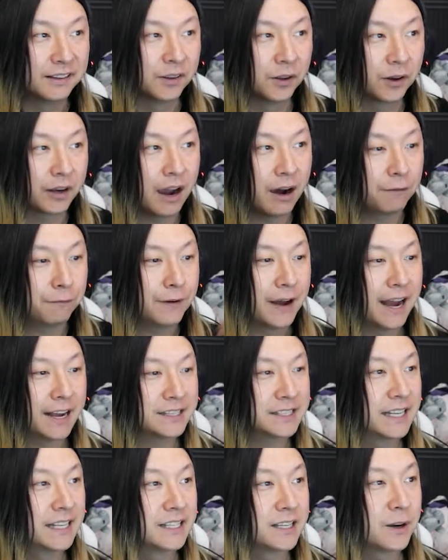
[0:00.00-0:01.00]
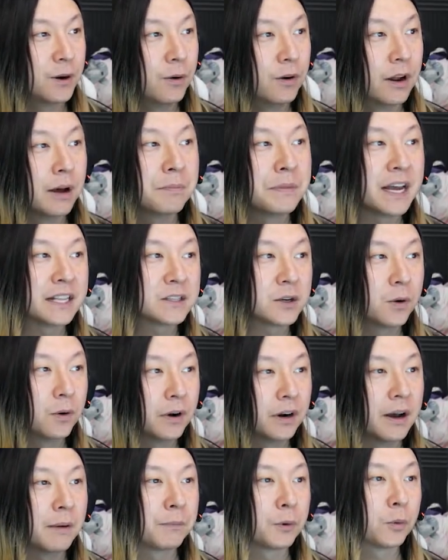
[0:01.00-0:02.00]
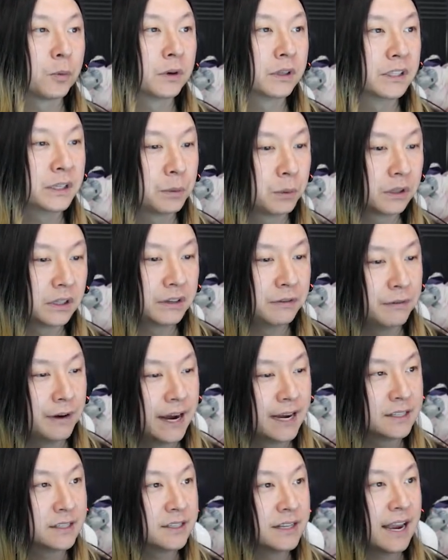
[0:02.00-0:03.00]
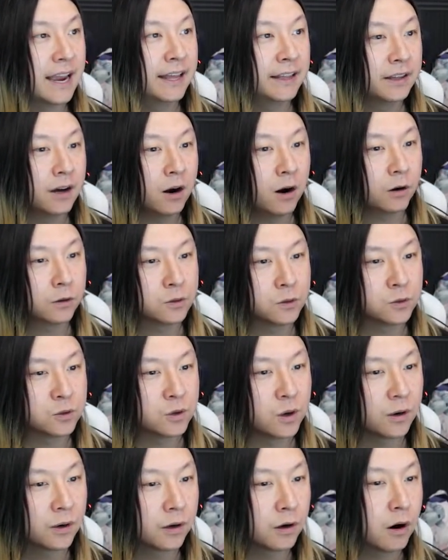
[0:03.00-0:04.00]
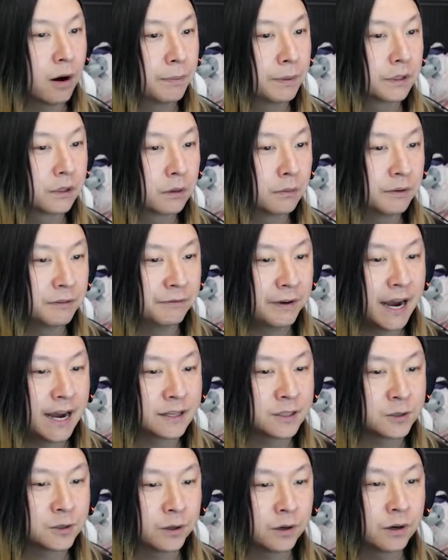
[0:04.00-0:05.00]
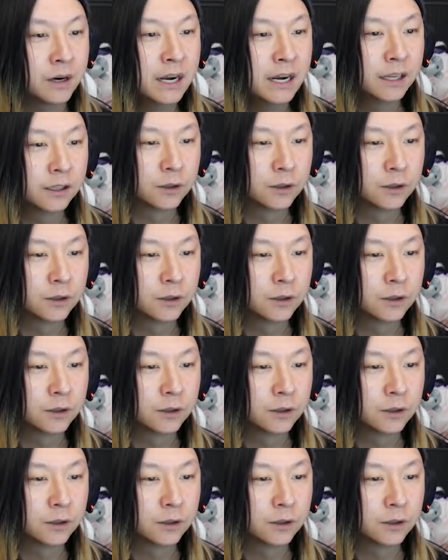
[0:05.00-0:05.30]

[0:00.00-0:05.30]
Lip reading: Look how fast that's going up. That's going up really, really fast. And the hearts are starting to go up a little bit faster.